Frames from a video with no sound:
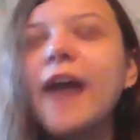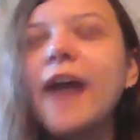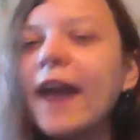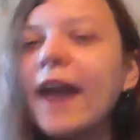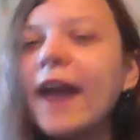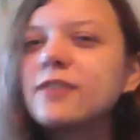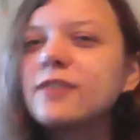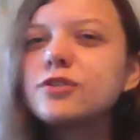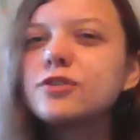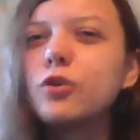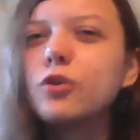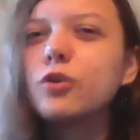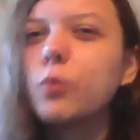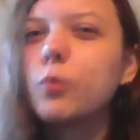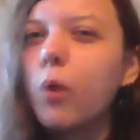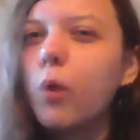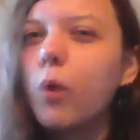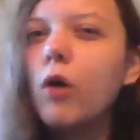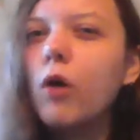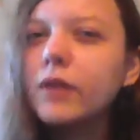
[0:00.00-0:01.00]
answer
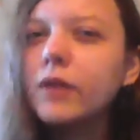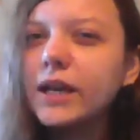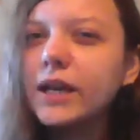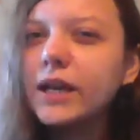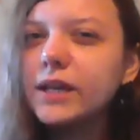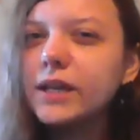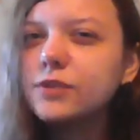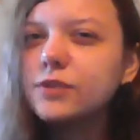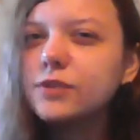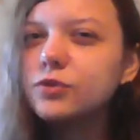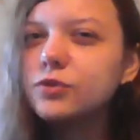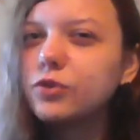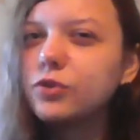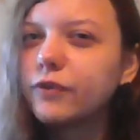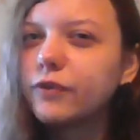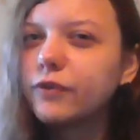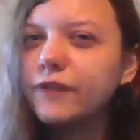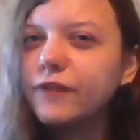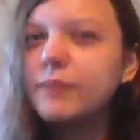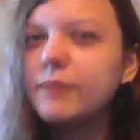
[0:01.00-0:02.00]
wrongly to your
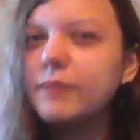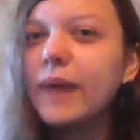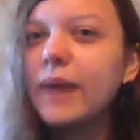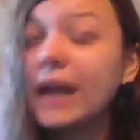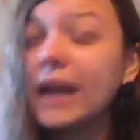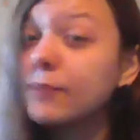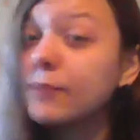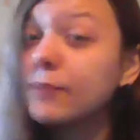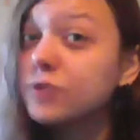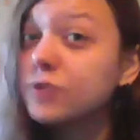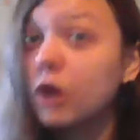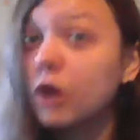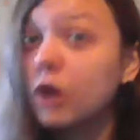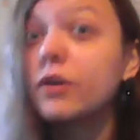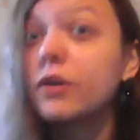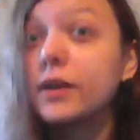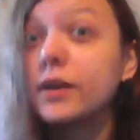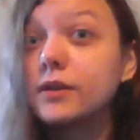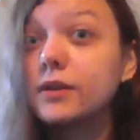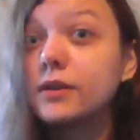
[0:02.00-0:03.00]
feedback, I'm
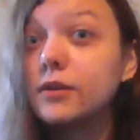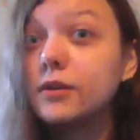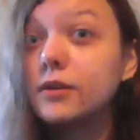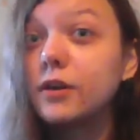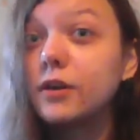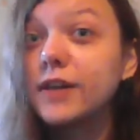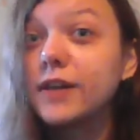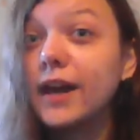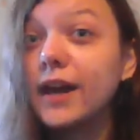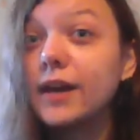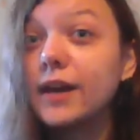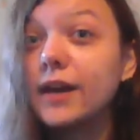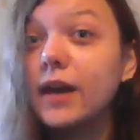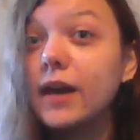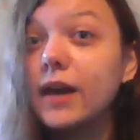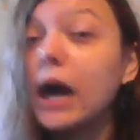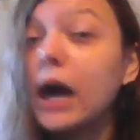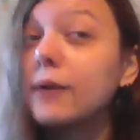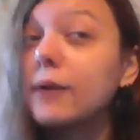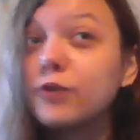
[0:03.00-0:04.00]
sorry, okay?
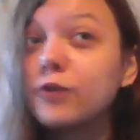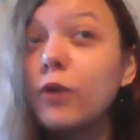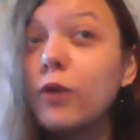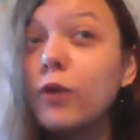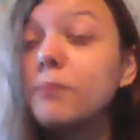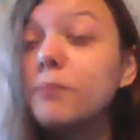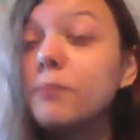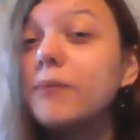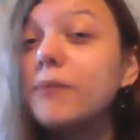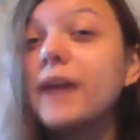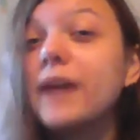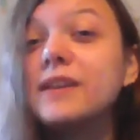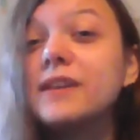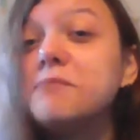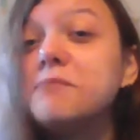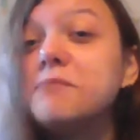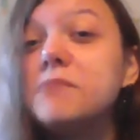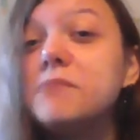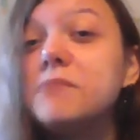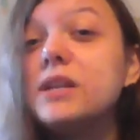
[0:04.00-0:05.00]
I
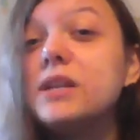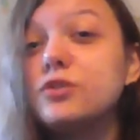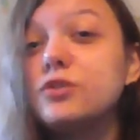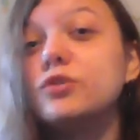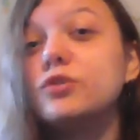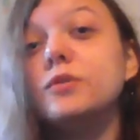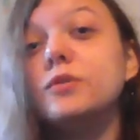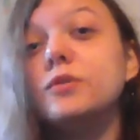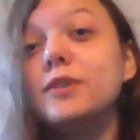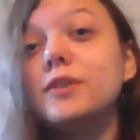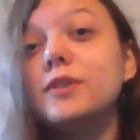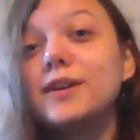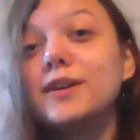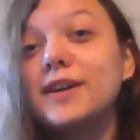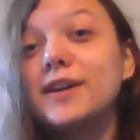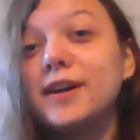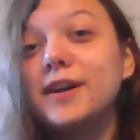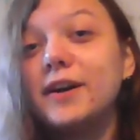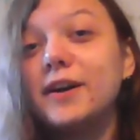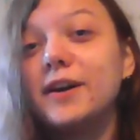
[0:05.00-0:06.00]
didn't mean to,
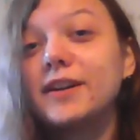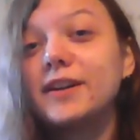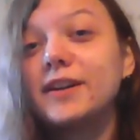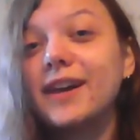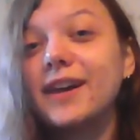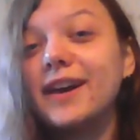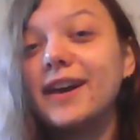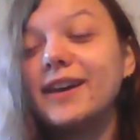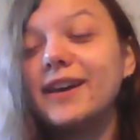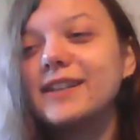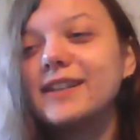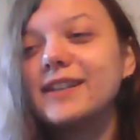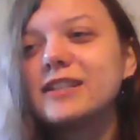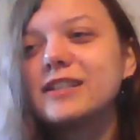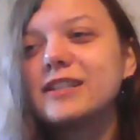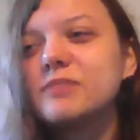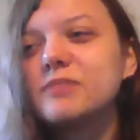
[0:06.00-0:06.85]
okay? It's just